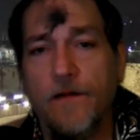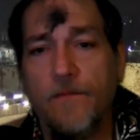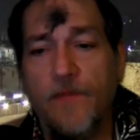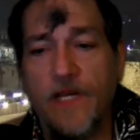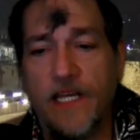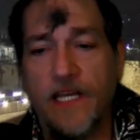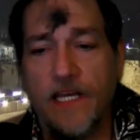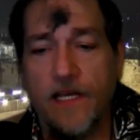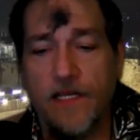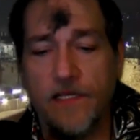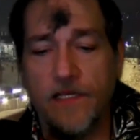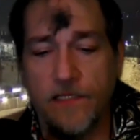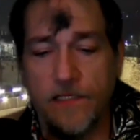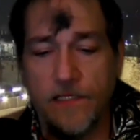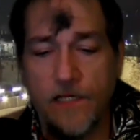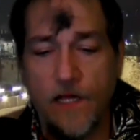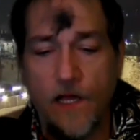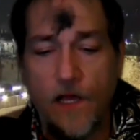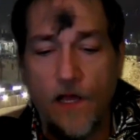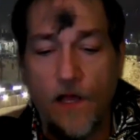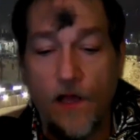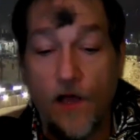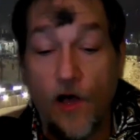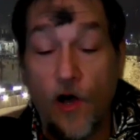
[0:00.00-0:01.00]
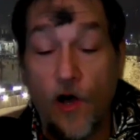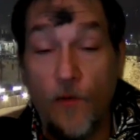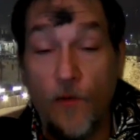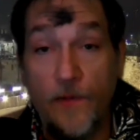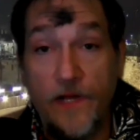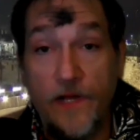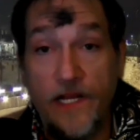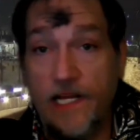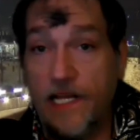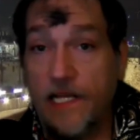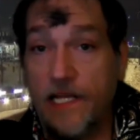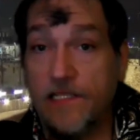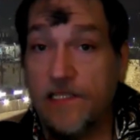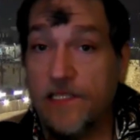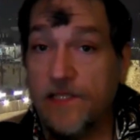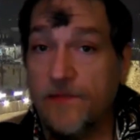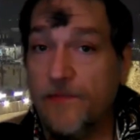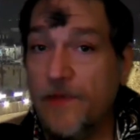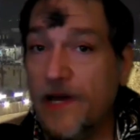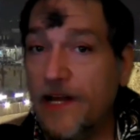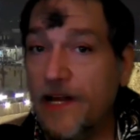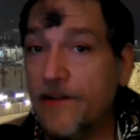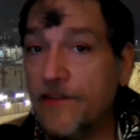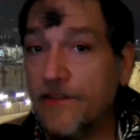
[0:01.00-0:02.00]
because obedience is
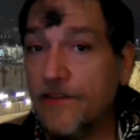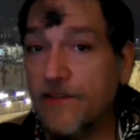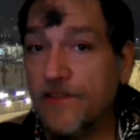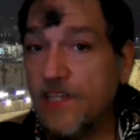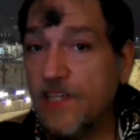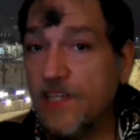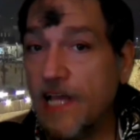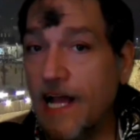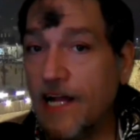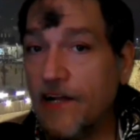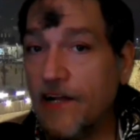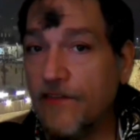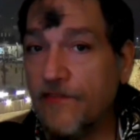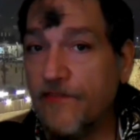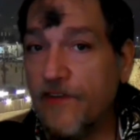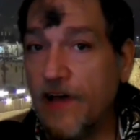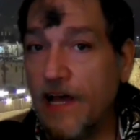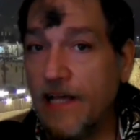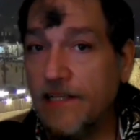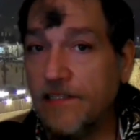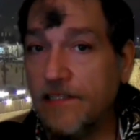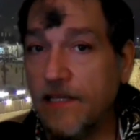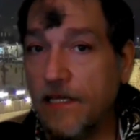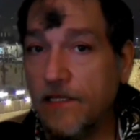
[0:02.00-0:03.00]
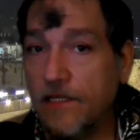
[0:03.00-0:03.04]
better than sacrifice.